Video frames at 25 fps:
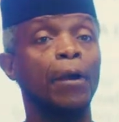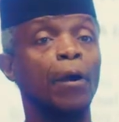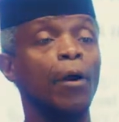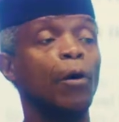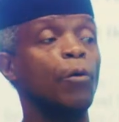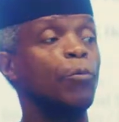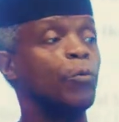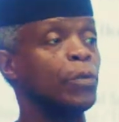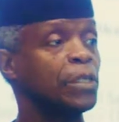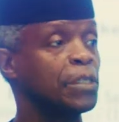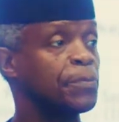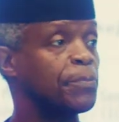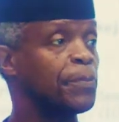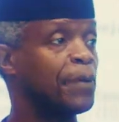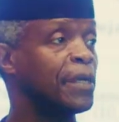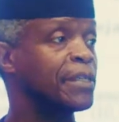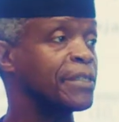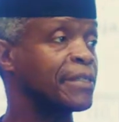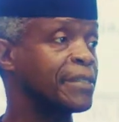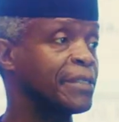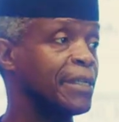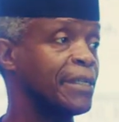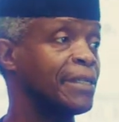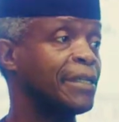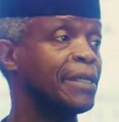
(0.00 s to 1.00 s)
on which
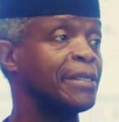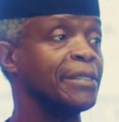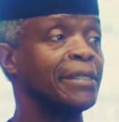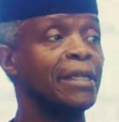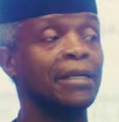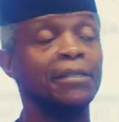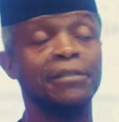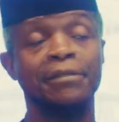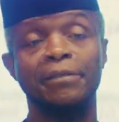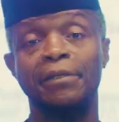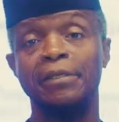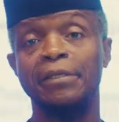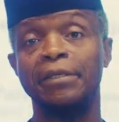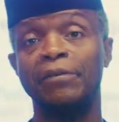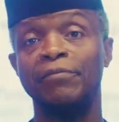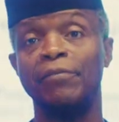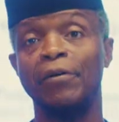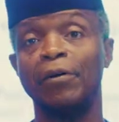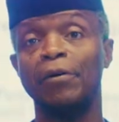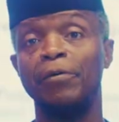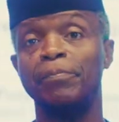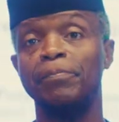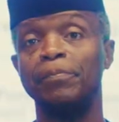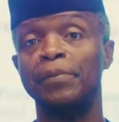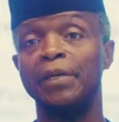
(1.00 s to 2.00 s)
personal and national
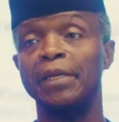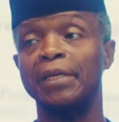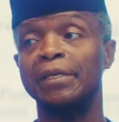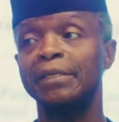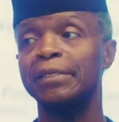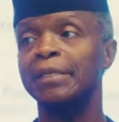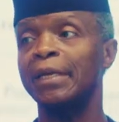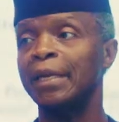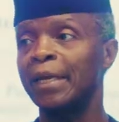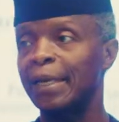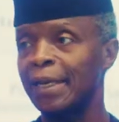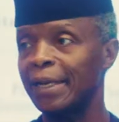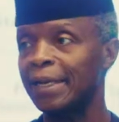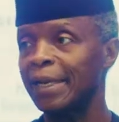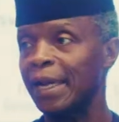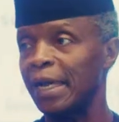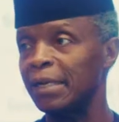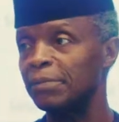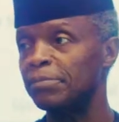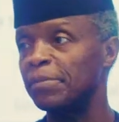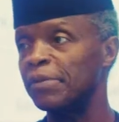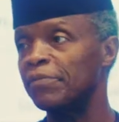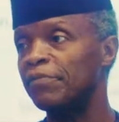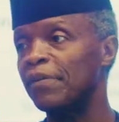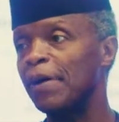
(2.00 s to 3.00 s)
development
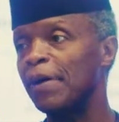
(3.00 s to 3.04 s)
can be